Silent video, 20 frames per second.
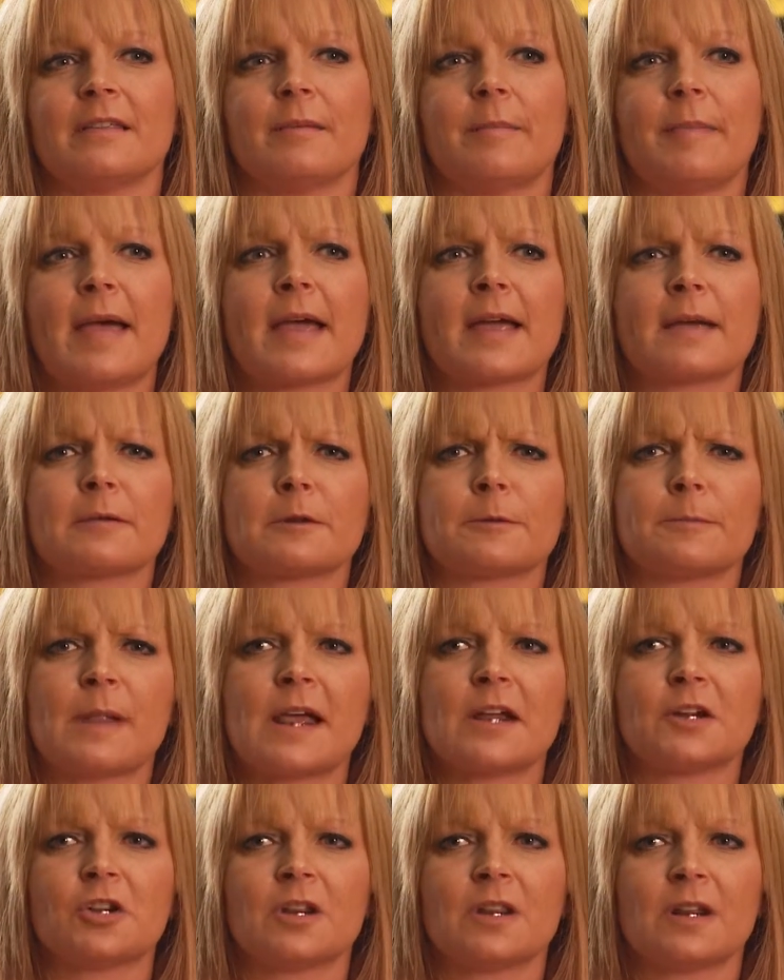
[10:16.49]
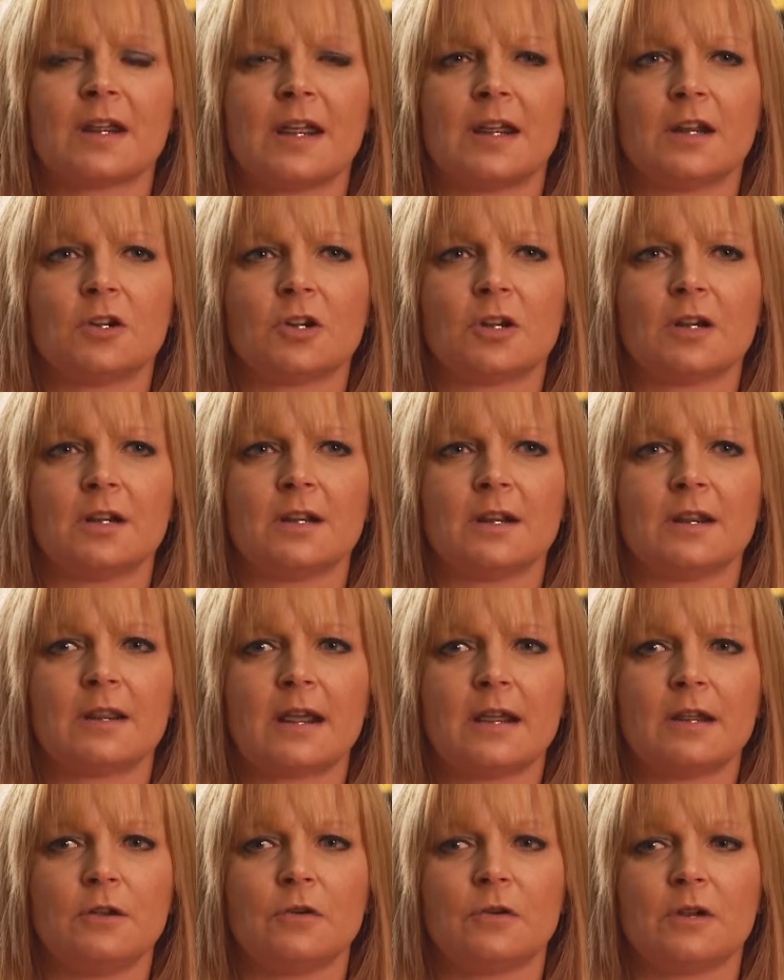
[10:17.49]
backsplash in the kitchen
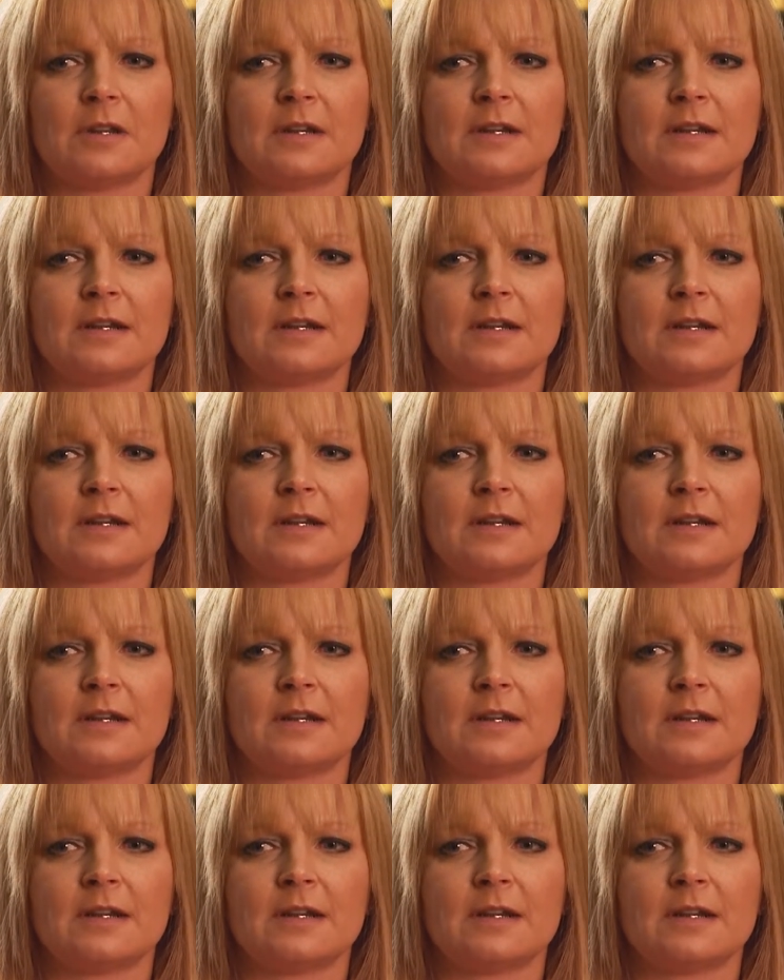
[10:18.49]
that you can